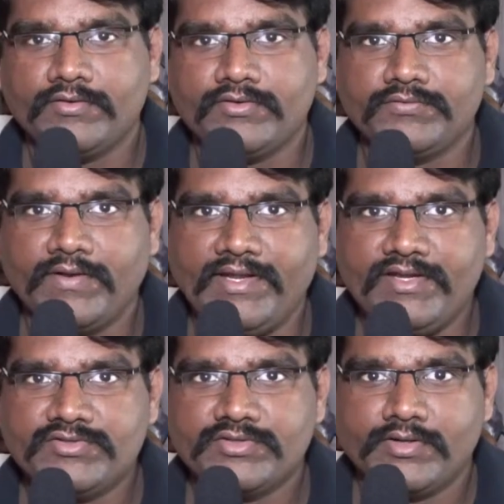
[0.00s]
this is
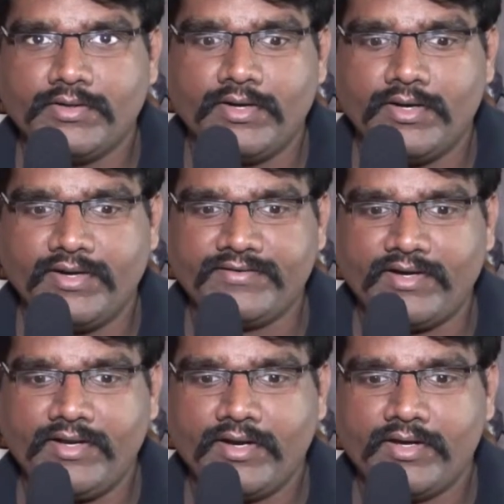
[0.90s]
Valleesh,
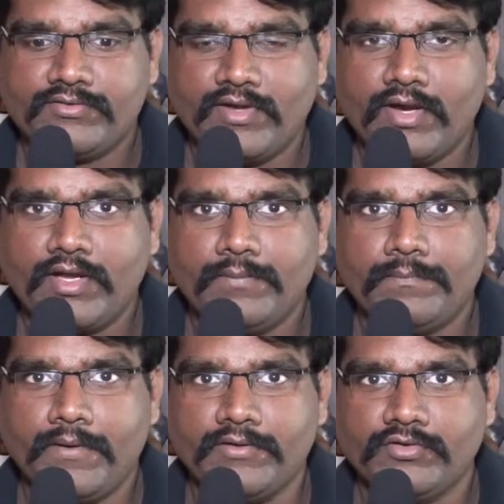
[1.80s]
residing at SANKALP
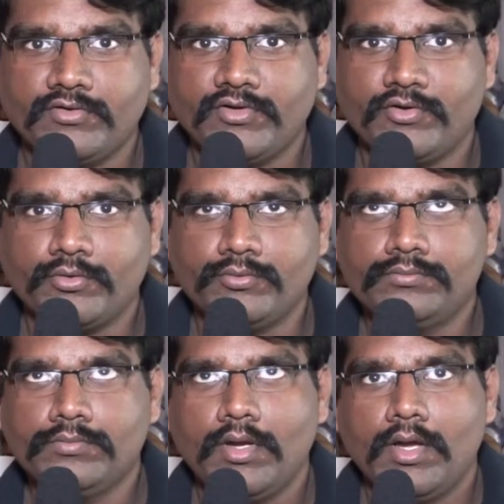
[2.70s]
002.
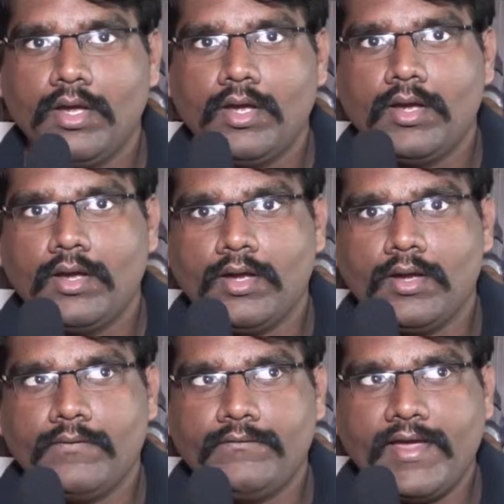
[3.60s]

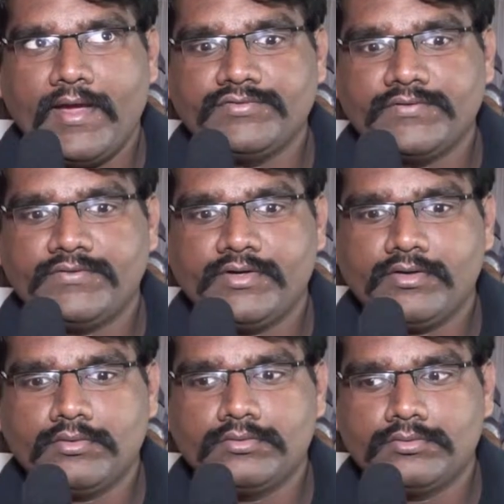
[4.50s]
We have
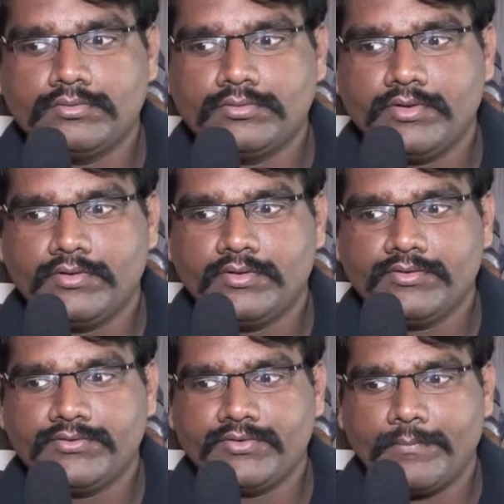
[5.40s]
shifted to
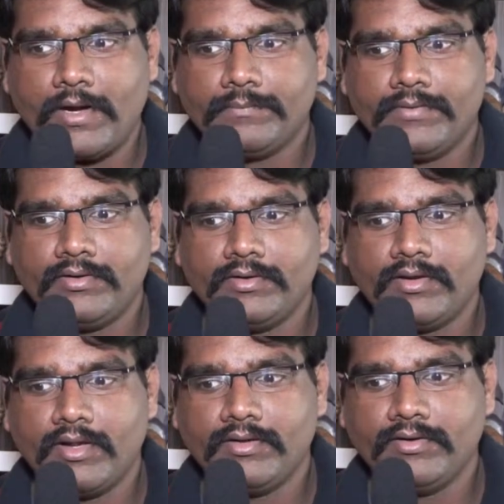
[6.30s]
this
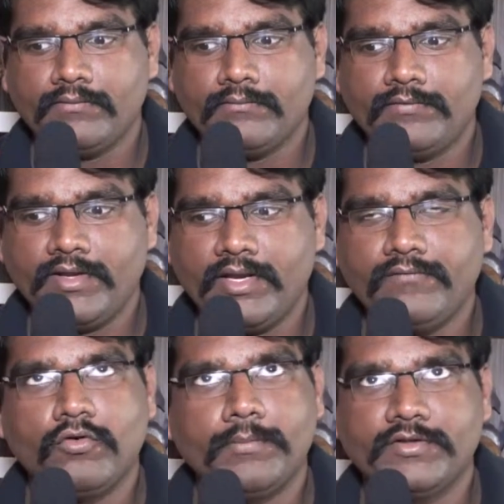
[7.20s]
apartment nearly
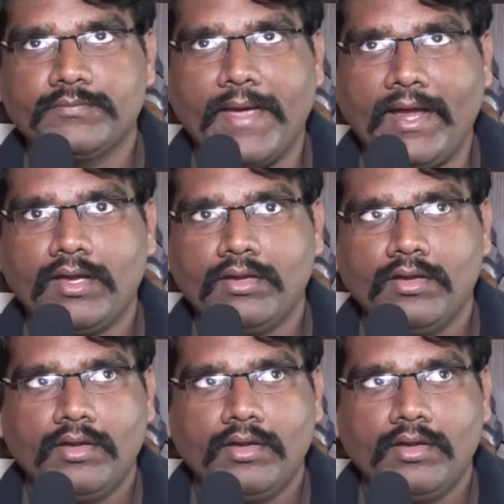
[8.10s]
4 months back,